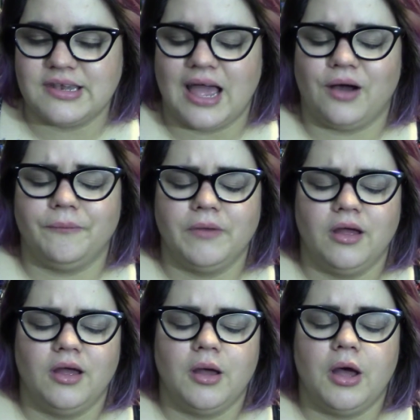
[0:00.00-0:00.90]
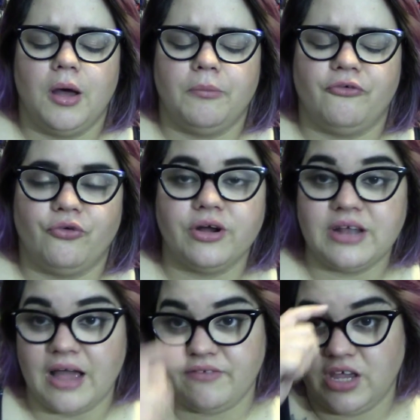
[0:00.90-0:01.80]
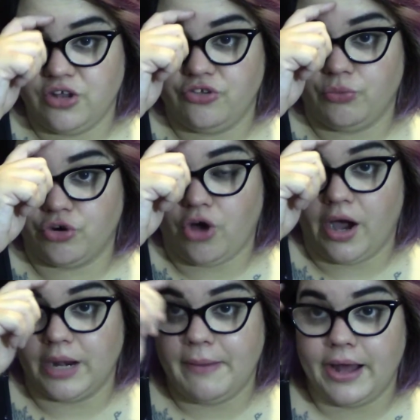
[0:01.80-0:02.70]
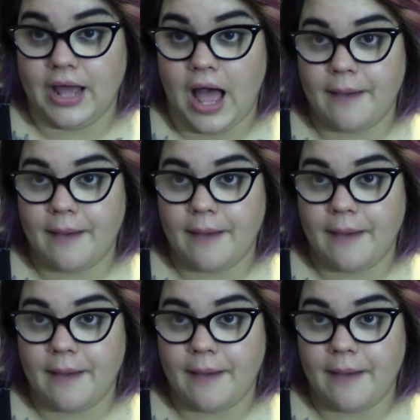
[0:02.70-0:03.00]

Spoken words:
Now, before diving into more talking about it,